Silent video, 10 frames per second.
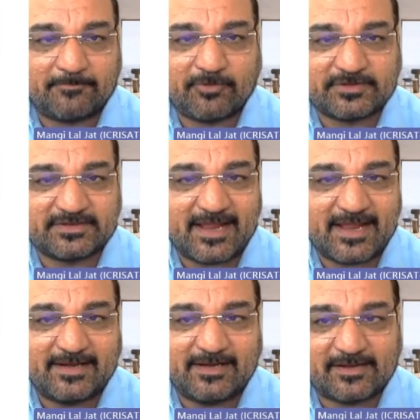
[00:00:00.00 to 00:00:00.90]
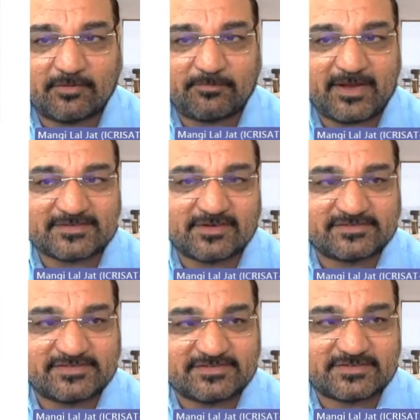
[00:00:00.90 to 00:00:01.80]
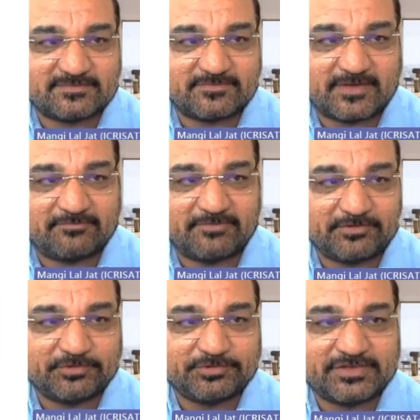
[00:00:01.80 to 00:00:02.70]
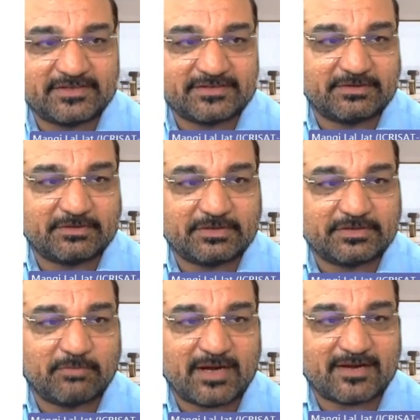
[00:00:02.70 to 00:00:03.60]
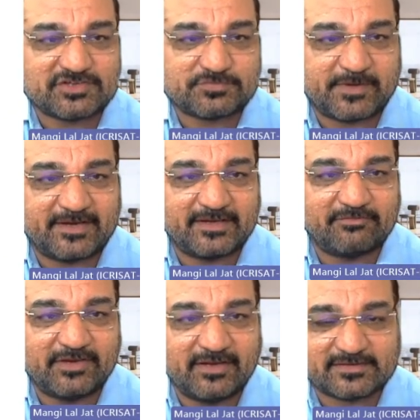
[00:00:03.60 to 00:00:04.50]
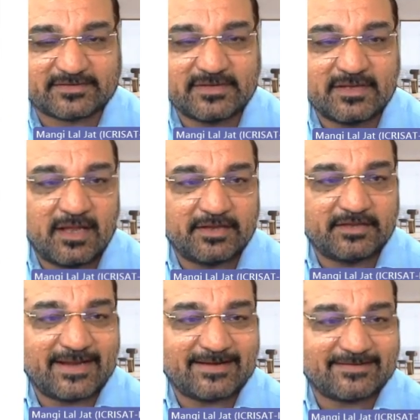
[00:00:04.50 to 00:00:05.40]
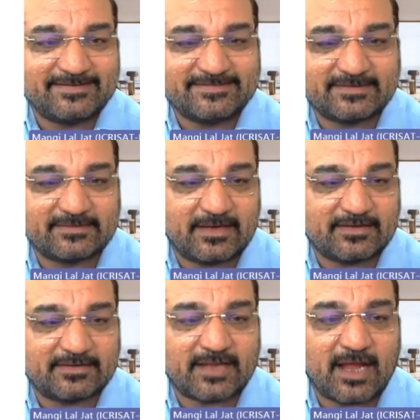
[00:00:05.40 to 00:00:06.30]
for the dryland agropastoral system, and we are using the water spreading weirs in that region, and that